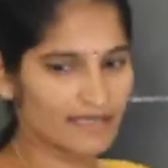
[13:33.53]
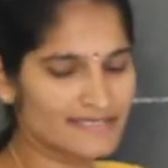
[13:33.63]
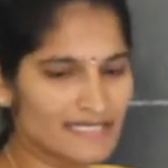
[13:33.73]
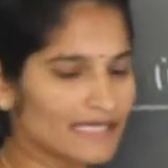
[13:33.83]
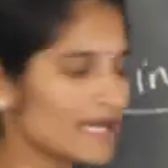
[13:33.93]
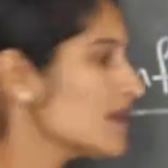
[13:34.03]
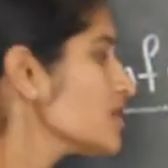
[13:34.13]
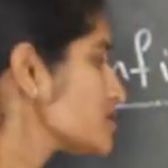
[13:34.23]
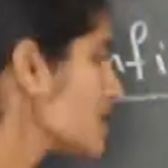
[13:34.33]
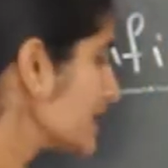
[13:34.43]
Is it
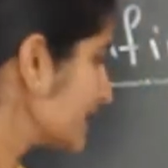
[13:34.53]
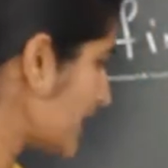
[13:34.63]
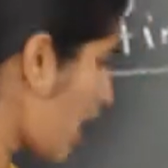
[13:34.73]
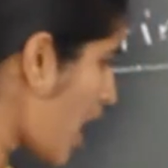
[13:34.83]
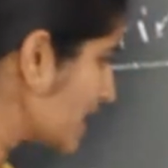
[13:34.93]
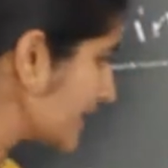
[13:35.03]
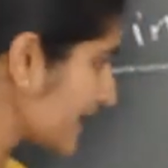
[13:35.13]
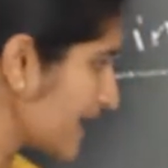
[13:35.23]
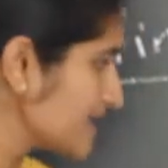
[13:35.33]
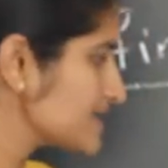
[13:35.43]
clear? So in all
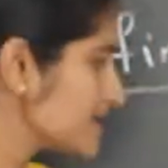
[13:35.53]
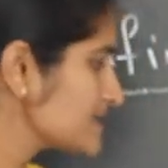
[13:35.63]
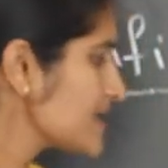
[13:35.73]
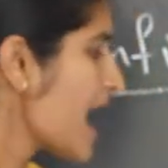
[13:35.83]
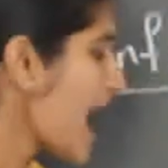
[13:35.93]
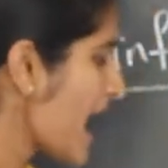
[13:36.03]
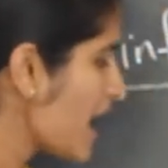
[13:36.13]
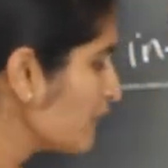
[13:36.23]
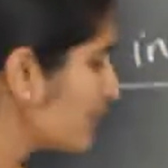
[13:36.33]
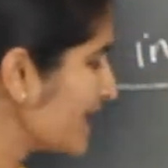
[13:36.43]
the cases, I
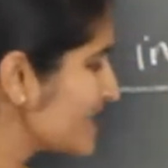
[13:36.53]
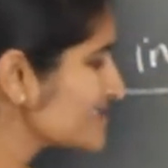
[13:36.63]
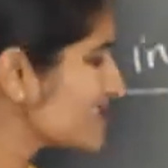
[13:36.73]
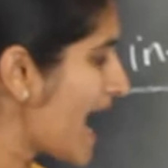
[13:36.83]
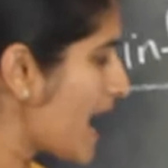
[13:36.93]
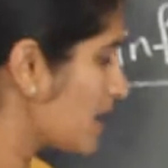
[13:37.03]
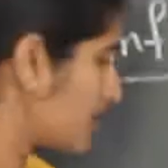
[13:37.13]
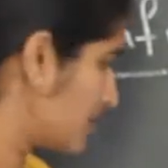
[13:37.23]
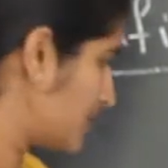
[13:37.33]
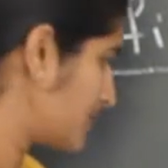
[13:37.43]
have placed
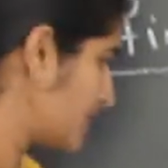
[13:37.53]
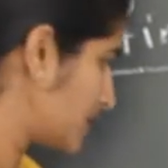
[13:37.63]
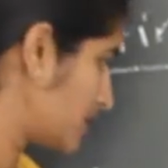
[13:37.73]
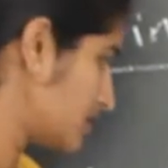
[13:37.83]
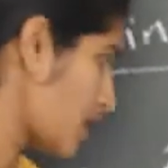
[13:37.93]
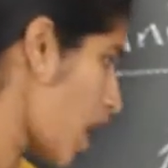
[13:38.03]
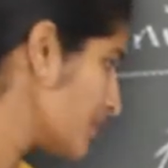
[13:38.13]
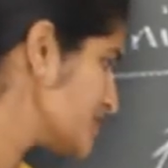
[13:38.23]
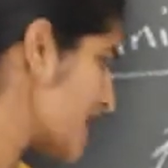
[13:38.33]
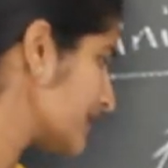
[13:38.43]
the
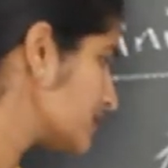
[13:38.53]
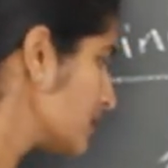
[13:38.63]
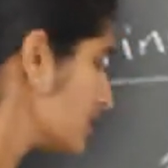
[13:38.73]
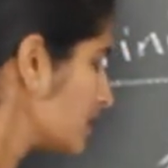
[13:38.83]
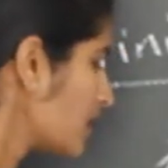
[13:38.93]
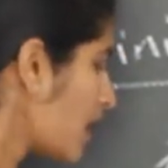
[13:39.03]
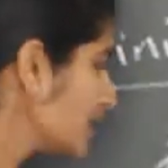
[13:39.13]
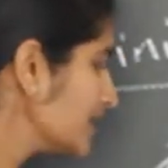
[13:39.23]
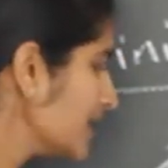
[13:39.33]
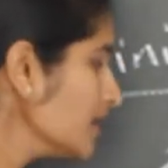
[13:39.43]
object
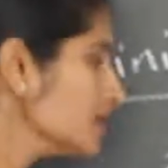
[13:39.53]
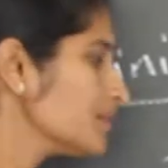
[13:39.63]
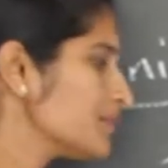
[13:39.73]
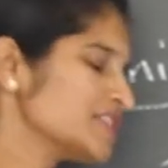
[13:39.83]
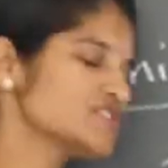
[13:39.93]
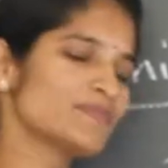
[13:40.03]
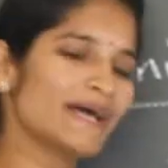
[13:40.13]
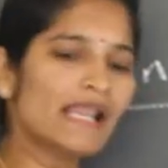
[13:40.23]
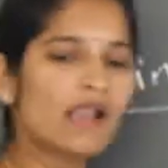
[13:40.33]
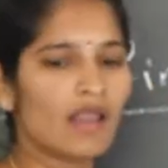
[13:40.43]
on the principal
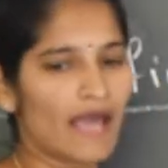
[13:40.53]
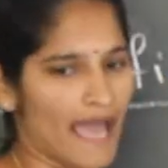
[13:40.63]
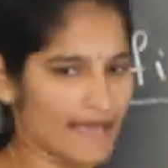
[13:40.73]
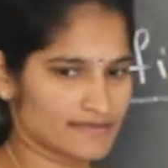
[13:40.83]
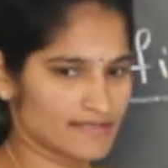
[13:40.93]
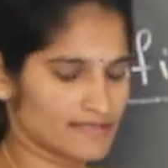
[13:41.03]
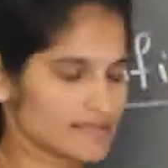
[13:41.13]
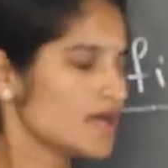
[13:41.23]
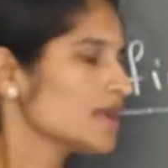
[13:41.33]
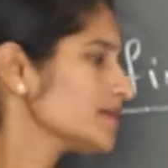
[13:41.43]

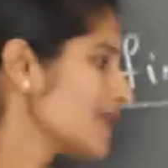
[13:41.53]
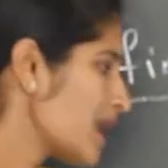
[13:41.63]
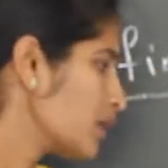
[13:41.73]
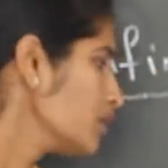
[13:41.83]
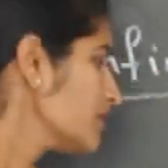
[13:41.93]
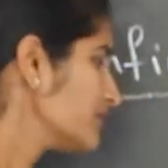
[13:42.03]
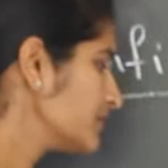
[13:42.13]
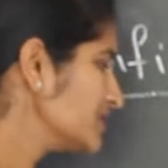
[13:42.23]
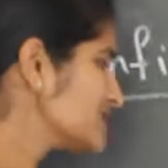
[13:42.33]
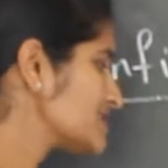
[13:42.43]
axis. Now we
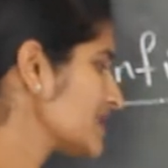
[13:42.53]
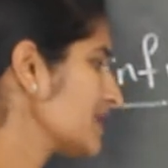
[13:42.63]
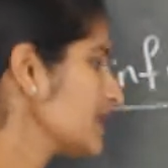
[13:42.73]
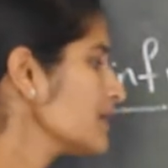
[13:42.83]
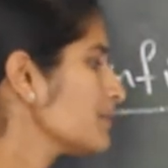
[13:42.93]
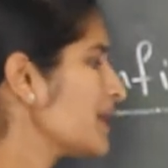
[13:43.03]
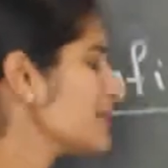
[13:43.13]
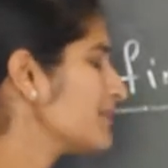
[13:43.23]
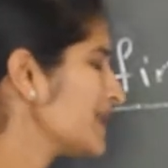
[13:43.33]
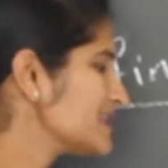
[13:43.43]
will see
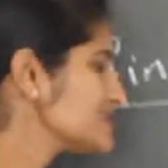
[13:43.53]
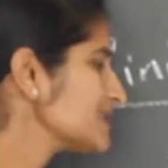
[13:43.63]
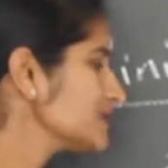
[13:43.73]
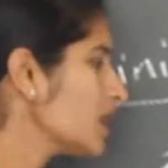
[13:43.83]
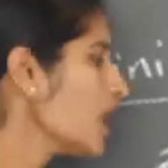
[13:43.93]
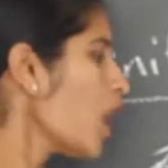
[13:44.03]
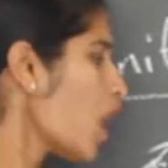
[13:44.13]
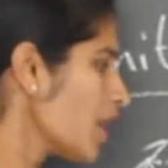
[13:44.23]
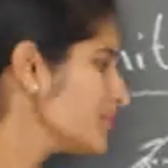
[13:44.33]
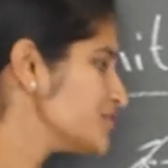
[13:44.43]
by placing the
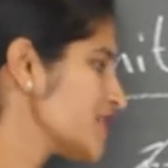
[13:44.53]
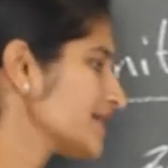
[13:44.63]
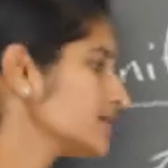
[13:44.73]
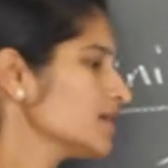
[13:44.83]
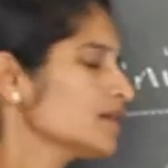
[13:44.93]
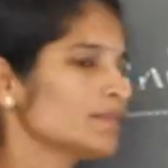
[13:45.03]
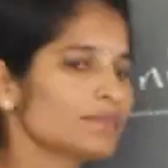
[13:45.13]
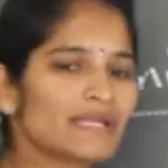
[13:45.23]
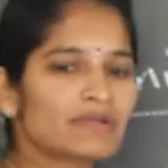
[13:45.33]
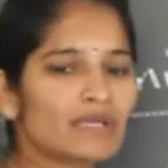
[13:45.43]
object
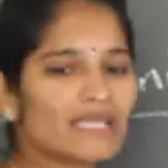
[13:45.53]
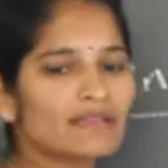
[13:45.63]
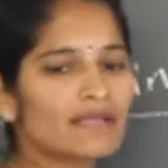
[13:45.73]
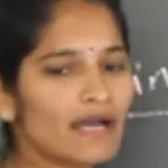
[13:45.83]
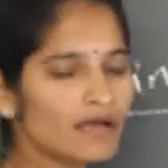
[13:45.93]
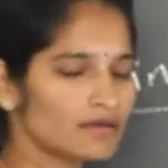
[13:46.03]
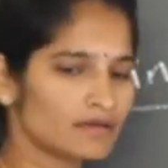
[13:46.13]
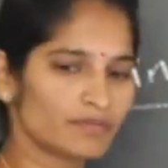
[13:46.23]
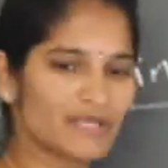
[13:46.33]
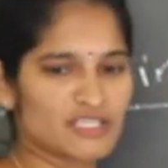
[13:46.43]
between the
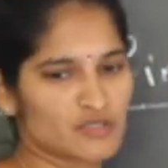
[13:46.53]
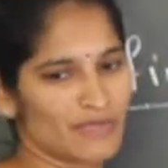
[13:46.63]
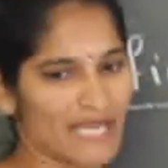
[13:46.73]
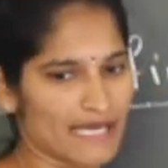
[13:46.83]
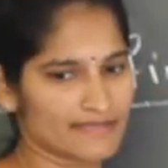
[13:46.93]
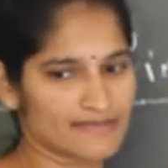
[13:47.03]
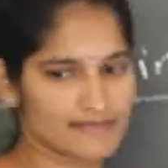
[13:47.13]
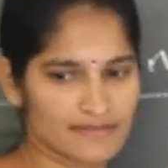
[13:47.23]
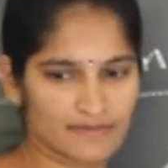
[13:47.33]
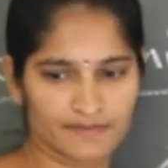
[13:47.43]
principal axis.